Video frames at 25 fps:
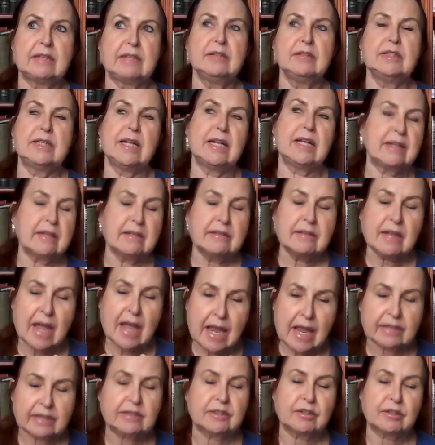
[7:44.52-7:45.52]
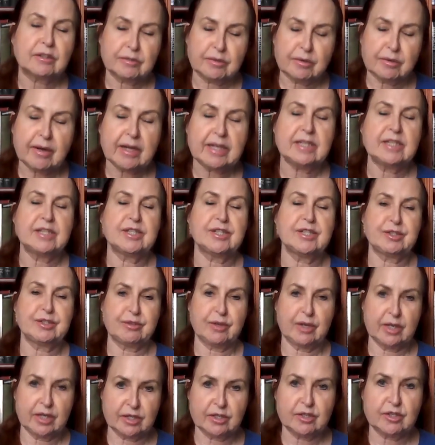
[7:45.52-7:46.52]
They can act quite
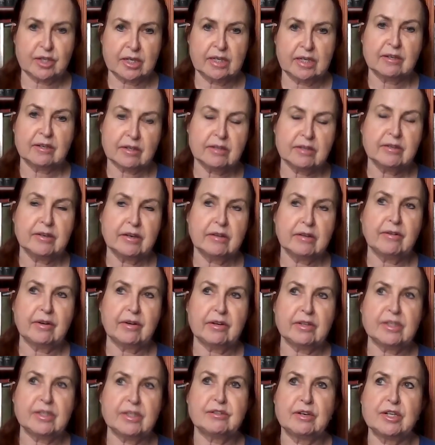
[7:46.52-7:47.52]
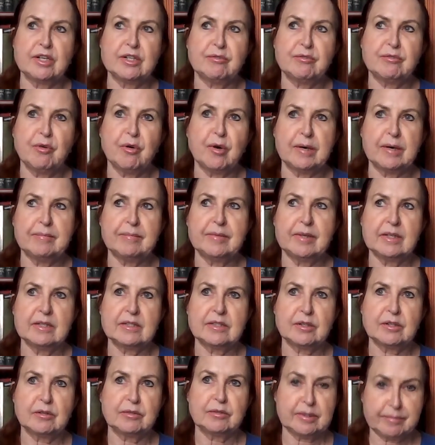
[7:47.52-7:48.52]
strange in a very strange form.
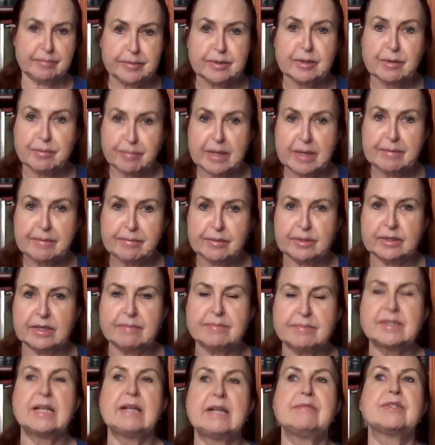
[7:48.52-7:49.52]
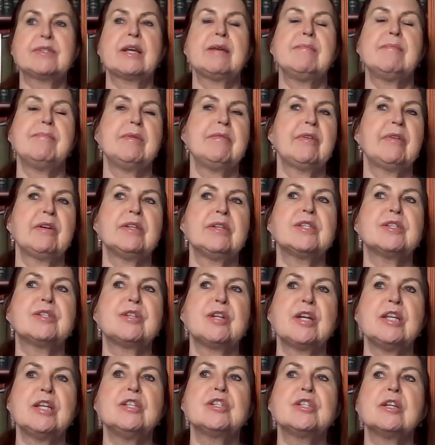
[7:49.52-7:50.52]
So the people themselves can be very
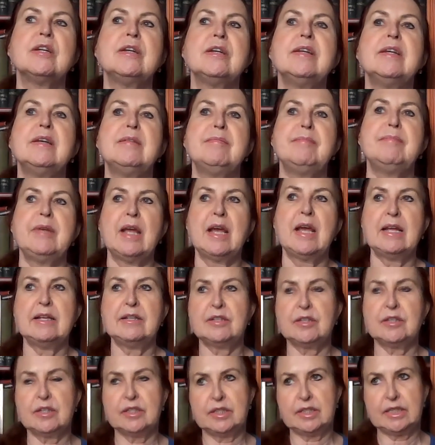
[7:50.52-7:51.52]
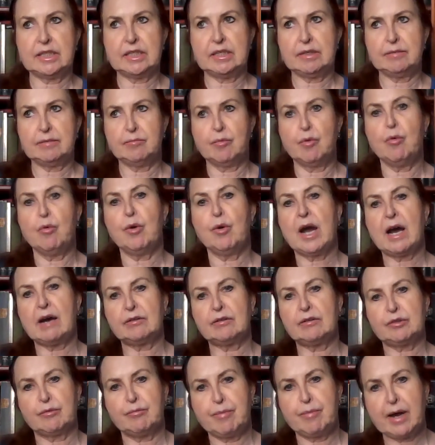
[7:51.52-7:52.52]
strange. And the more
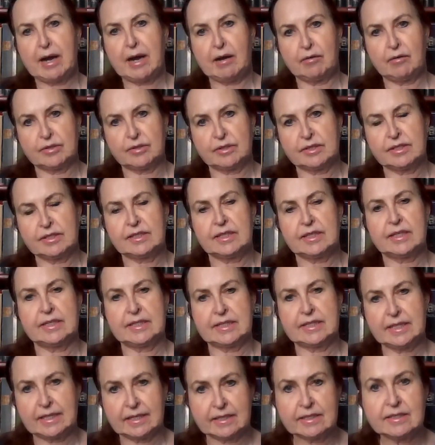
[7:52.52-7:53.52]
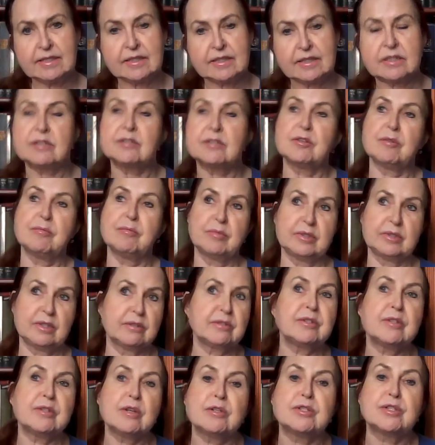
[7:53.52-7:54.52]
out of bounds it is,
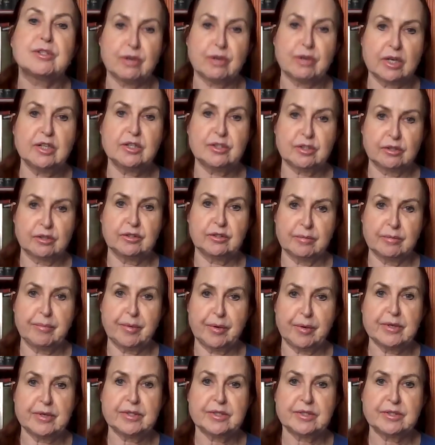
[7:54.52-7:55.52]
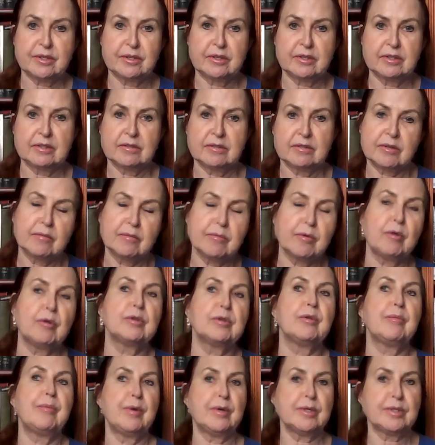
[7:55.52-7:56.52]
the stranger the person
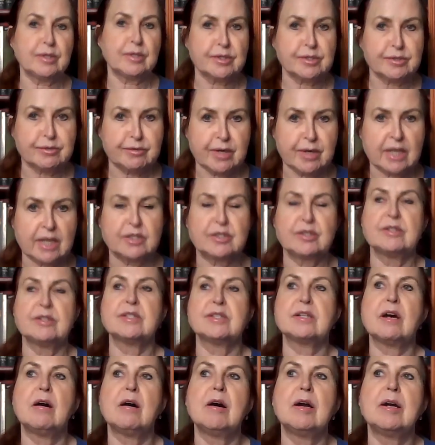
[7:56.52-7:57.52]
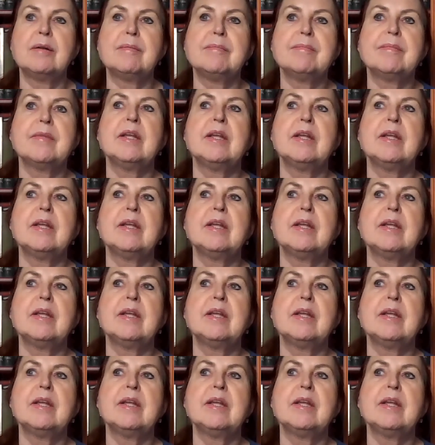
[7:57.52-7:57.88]
or the person's reactions are.